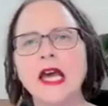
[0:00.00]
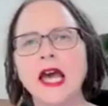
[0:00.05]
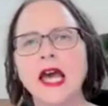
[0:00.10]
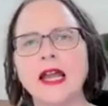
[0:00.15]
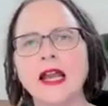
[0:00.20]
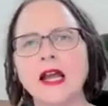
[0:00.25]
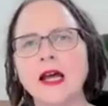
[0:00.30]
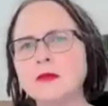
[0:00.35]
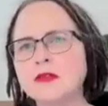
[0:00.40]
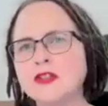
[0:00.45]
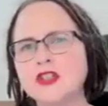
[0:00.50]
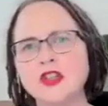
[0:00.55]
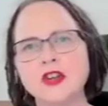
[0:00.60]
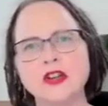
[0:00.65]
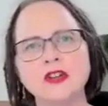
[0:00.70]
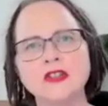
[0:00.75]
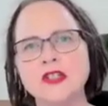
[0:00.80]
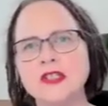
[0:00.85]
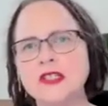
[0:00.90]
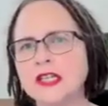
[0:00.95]
And I'm just
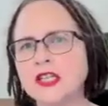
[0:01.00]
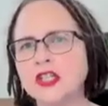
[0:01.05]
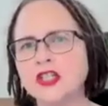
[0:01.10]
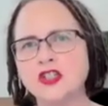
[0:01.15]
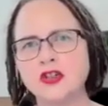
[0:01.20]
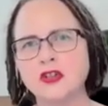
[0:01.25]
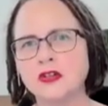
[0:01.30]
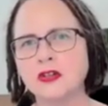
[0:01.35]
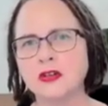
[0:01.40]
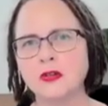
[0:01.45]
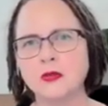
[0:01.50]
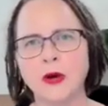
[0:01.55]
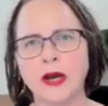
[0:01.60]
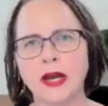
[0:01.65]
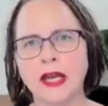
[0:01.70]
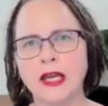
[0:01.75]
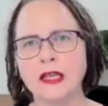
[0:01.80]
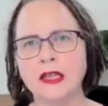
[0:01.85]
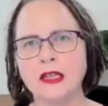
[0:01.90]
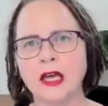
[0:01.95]
going to teach you the
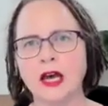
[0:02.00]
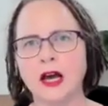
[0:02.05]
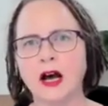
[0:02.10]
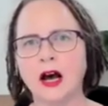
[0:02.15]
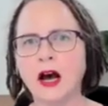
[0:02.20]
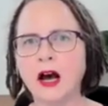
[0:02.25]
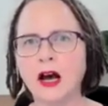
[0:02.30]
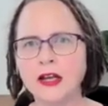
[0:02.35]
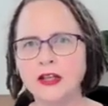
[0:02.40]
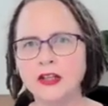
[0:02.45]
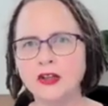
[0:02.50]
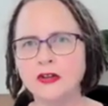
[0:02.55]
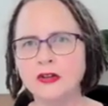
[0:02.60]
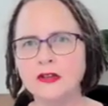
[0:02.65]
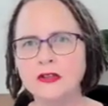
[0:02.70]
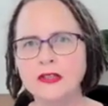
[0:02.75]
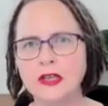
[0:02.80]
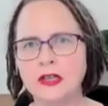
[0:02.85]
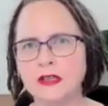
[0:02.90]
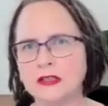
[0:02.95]
way that I
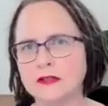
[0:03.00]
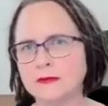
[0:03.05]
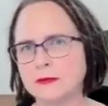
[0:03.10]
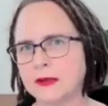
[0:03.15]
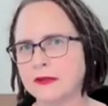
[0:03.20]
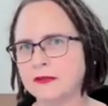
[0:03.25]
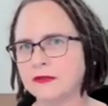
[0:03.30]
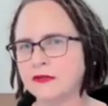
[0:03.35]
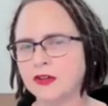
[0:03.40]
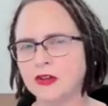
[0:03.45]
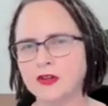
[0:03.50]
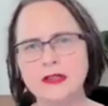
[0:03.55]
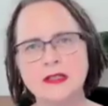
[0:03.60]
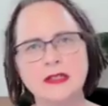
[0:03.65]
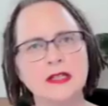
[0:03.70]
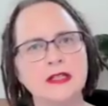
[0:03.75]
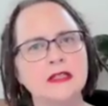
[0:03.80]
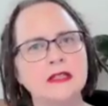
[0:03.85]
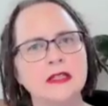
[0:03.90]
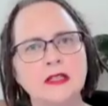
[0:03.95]
use that has been very
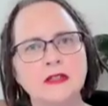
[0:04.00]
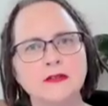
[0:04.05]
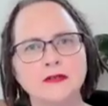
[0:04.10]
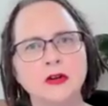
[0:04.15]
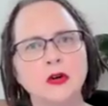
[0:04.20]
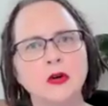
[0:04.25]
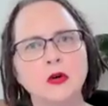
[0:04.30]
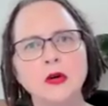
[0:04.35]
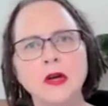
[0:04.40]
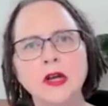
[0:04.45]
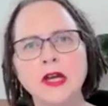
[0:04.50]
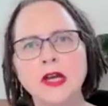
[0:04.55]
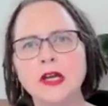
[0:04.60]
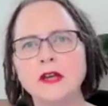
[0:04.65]
successful.